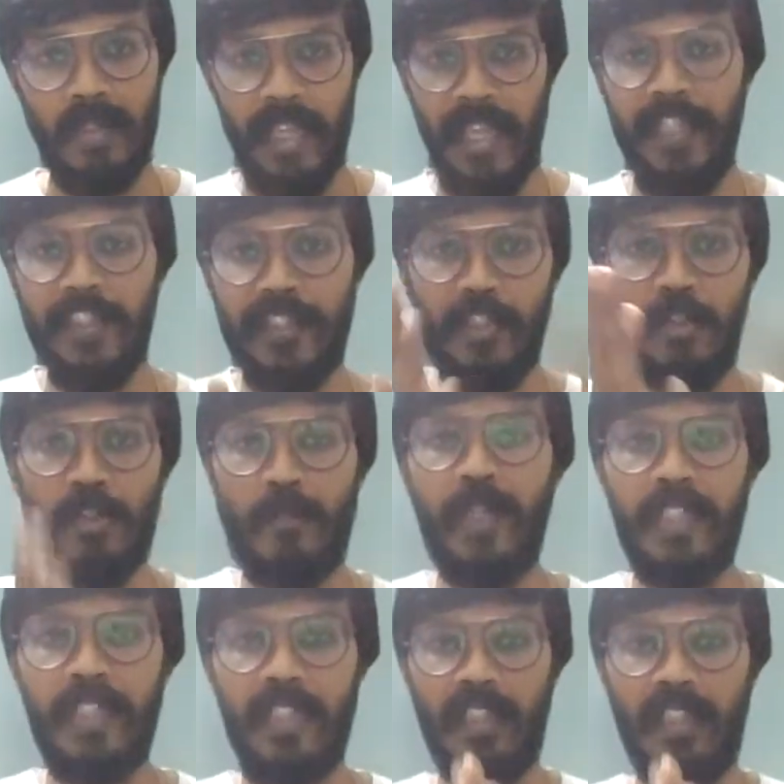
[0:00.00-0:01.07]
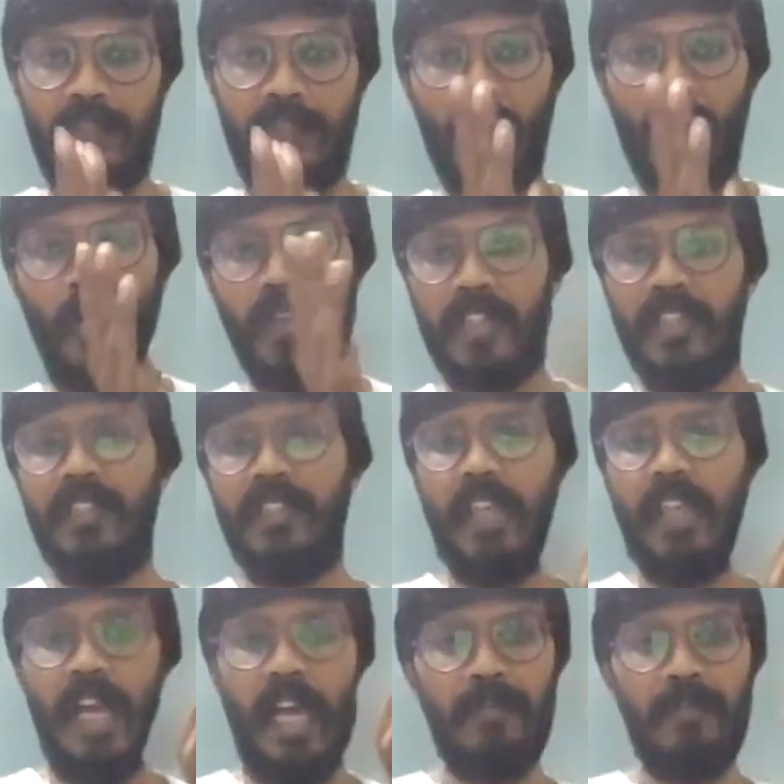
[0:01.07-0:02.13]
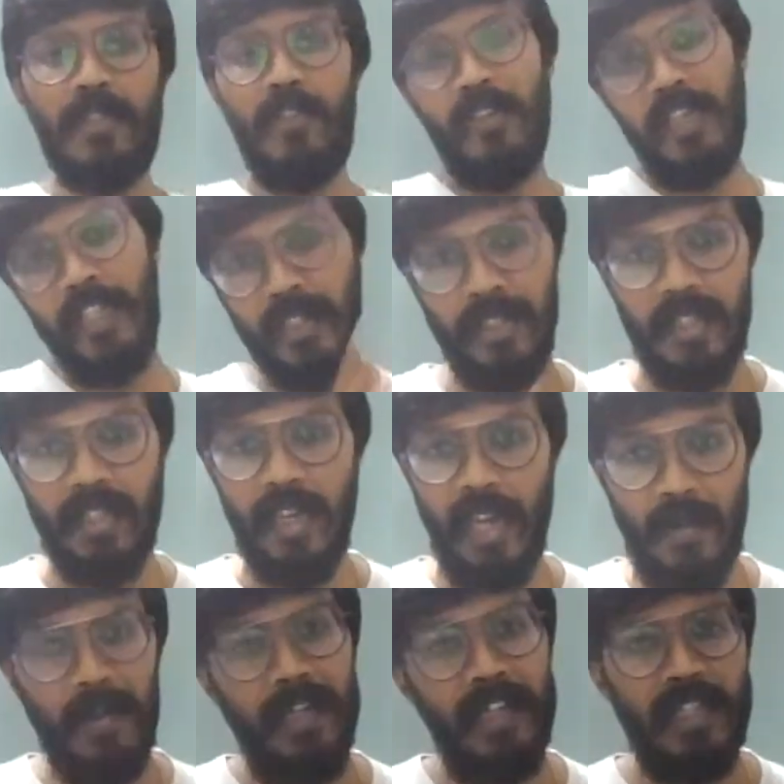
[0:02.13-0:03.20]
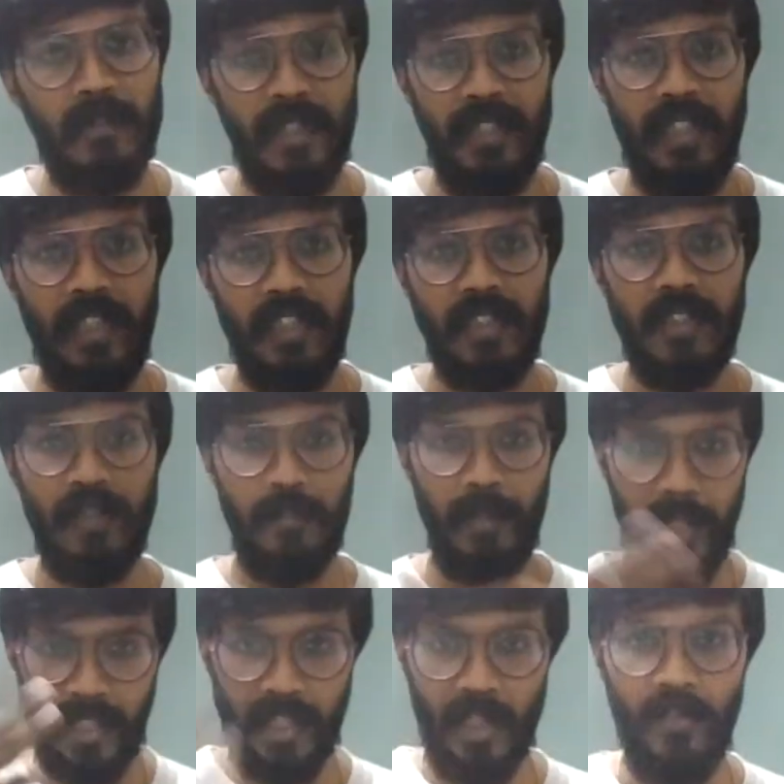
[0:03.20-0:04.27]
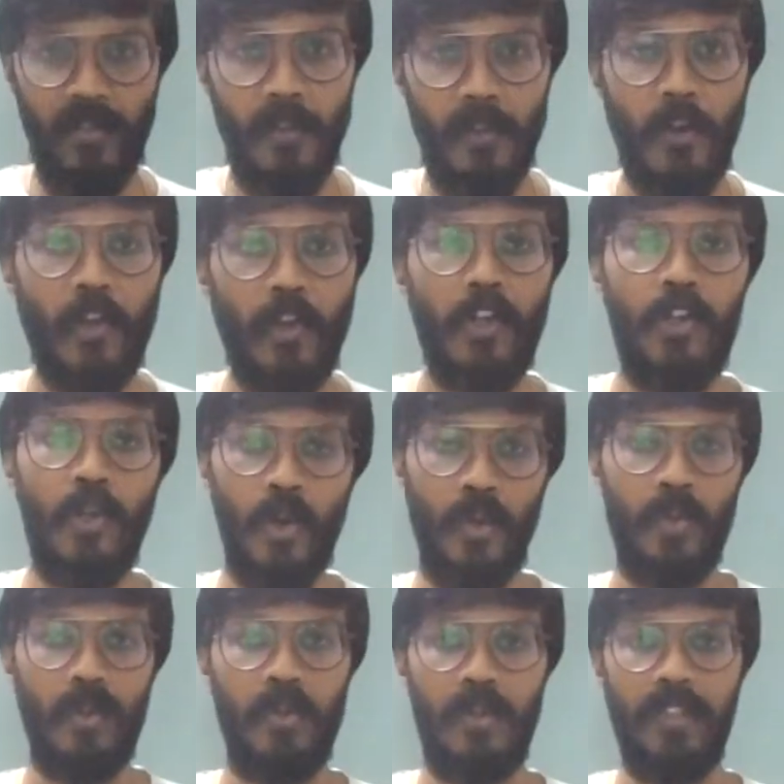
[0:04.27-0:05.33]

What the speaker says: Institute material for audit is absolutely good. I would recommend that. But now, no.